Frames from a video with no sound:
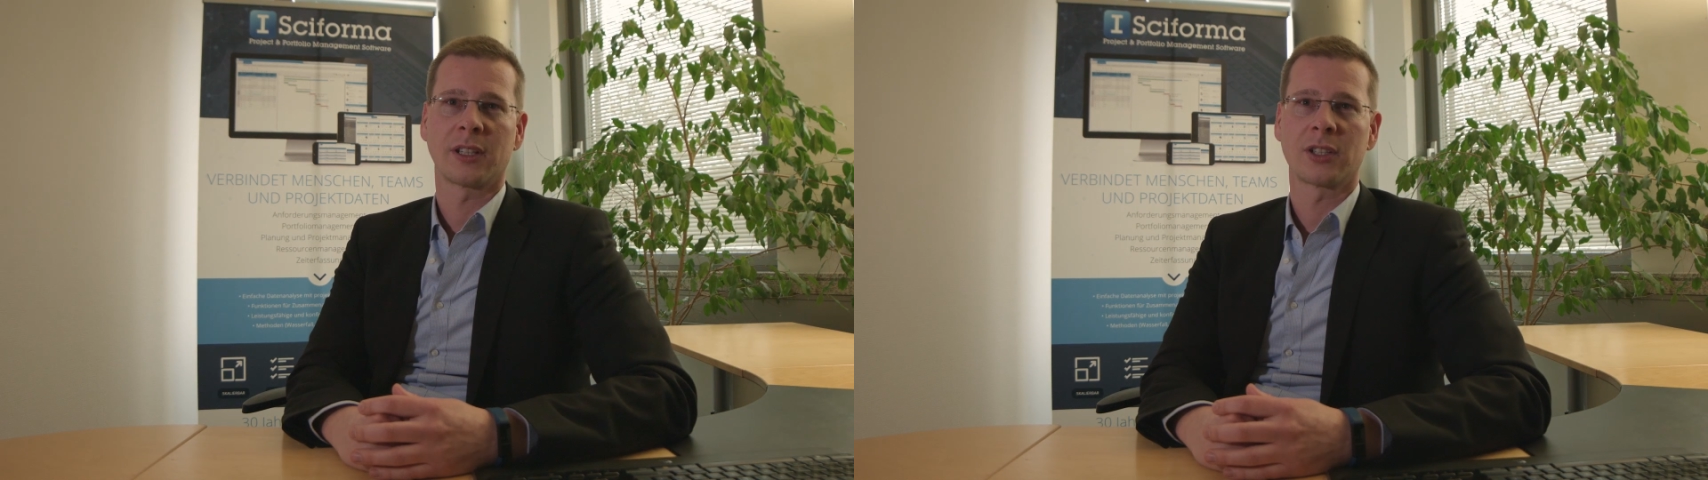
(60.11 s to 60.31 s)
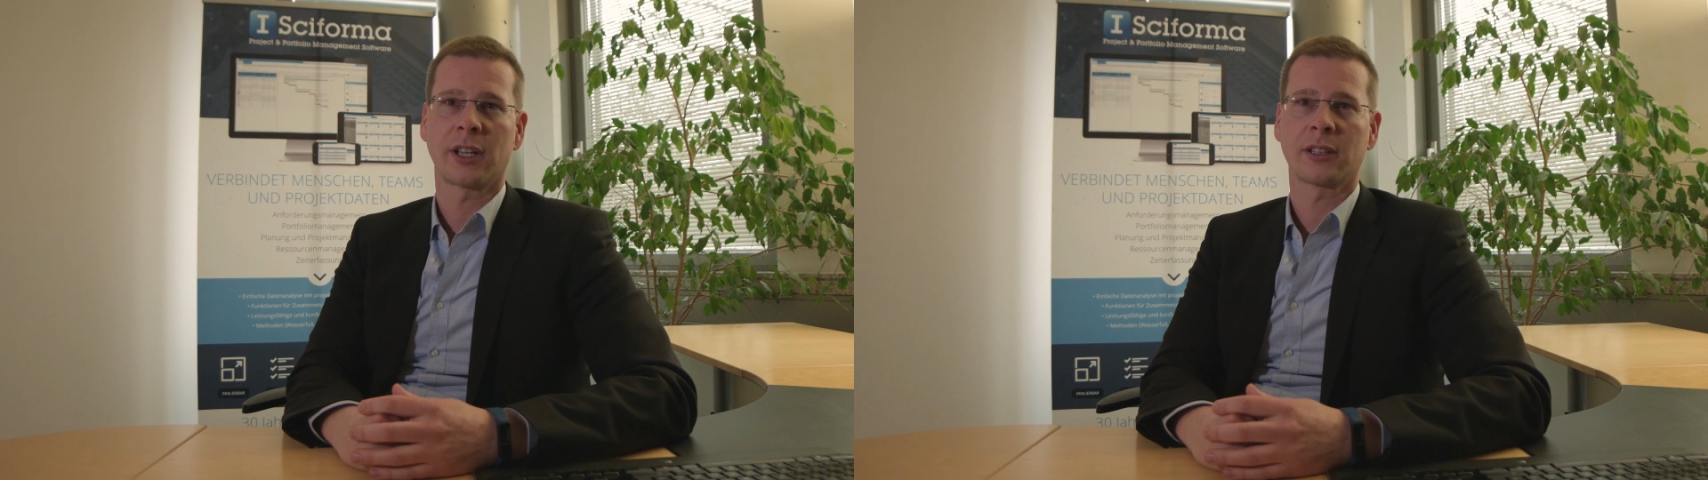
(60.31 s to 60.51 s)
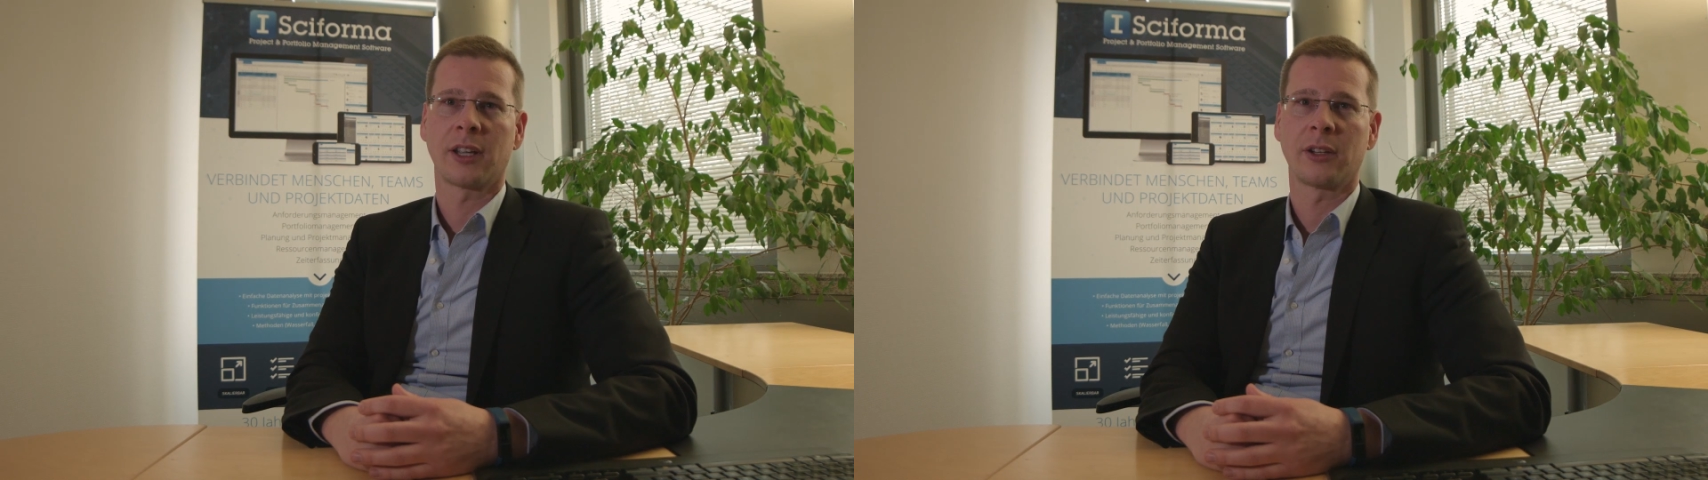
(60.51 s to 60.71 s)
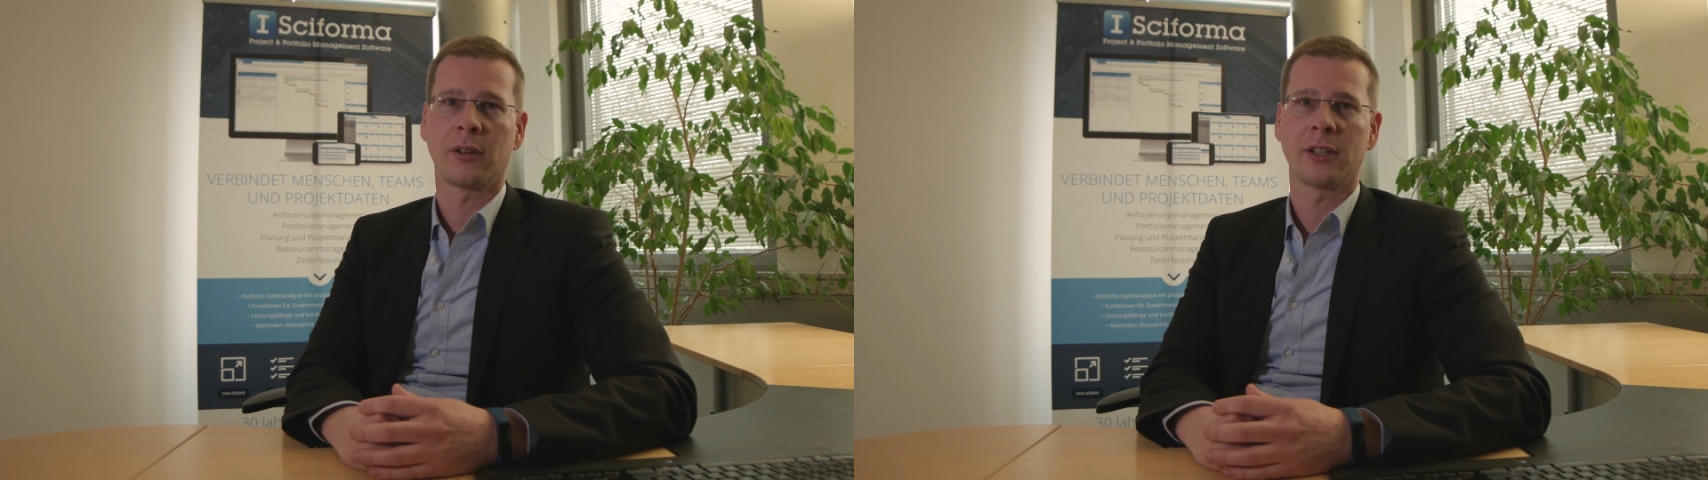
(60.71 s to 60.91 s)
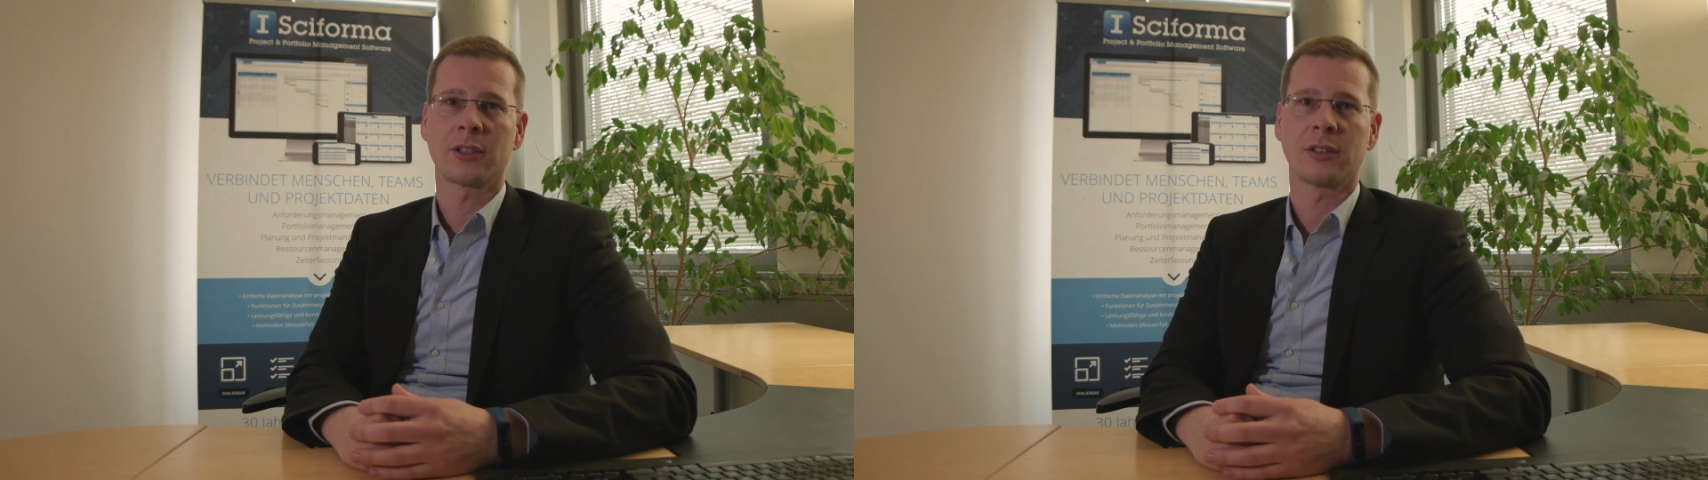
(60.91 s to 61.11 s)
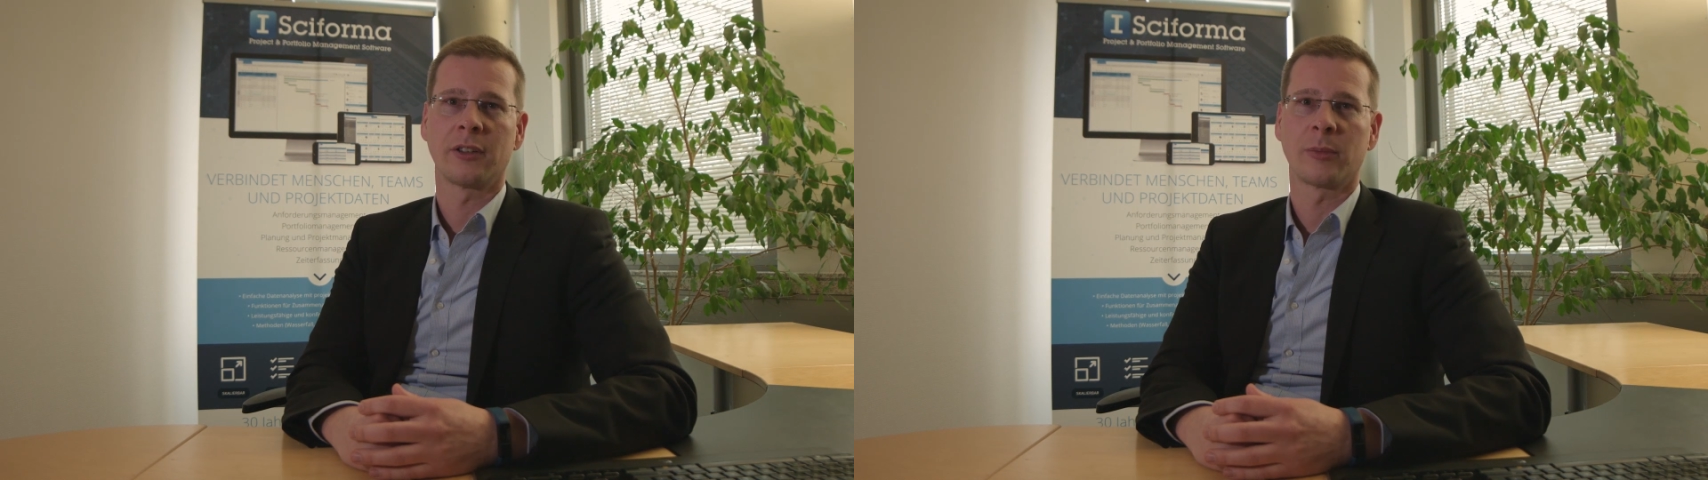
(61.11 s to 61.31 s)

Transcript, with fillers: can check their knowledge in